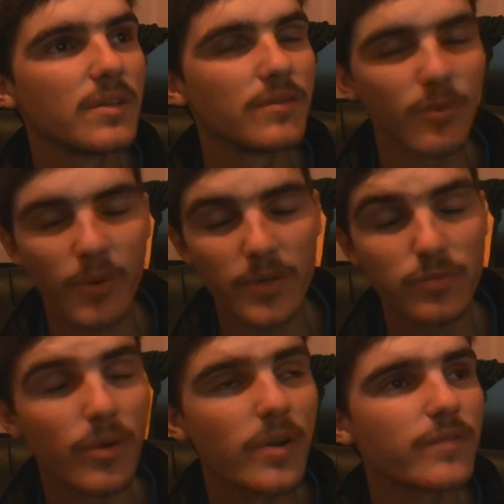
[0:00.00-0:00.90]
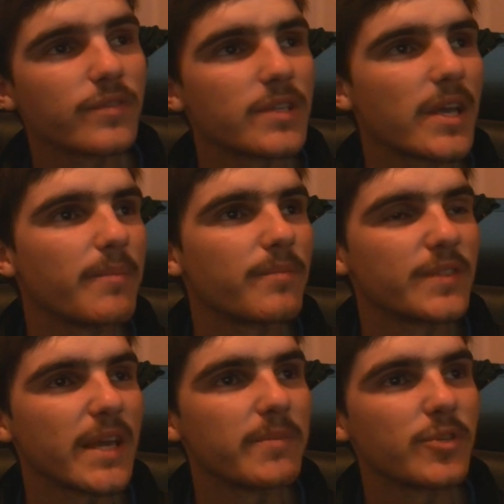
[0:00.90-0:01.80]
for what it's worth,
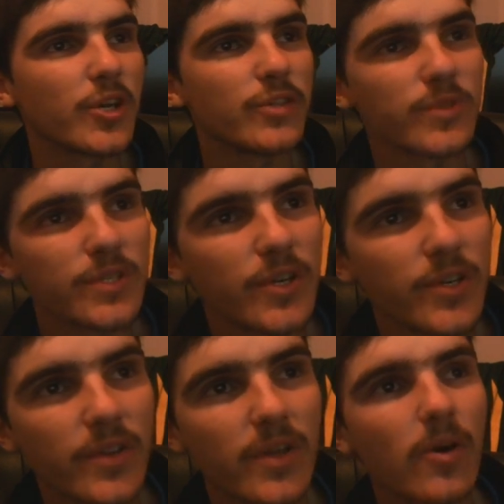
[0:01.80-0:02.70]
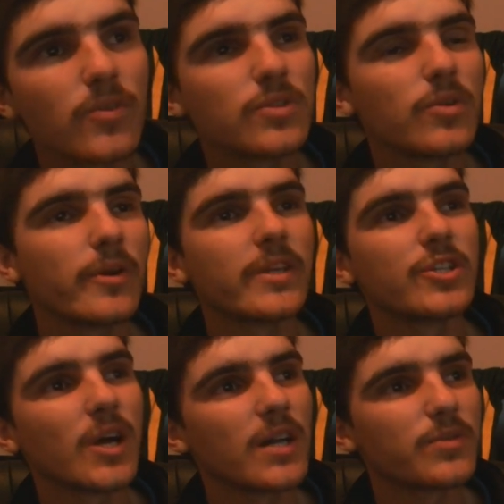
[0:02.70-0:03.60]
Sam Jones returned to the goal scoring
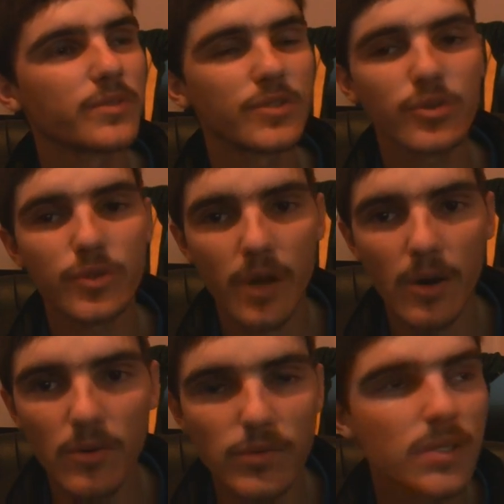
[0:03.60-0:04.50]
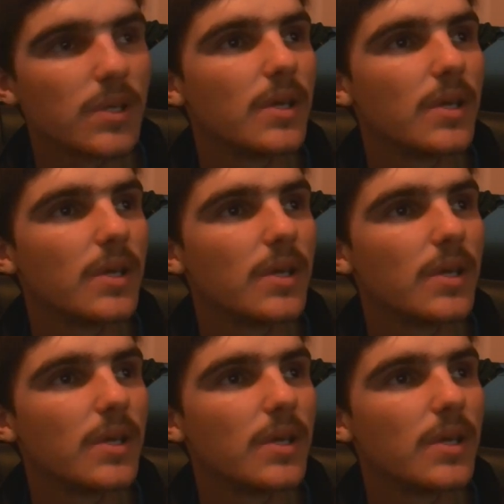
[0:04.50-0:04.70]
charts with 2 goals.